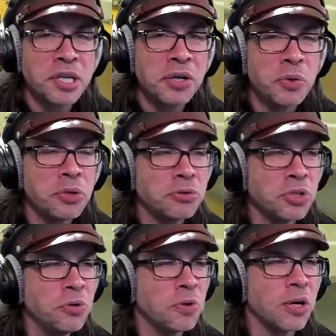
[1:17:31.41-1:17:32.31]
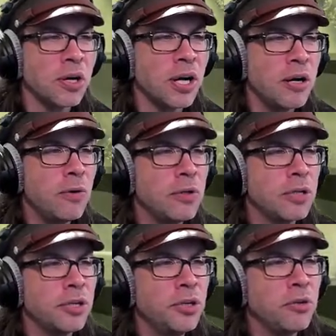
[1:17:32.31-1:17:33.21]
how old you are. How old
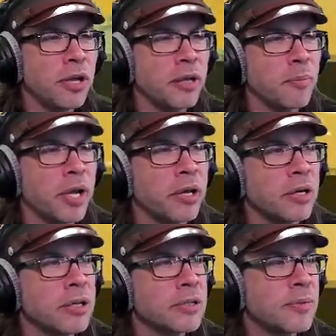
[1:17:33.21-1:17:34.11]
are you, light matter?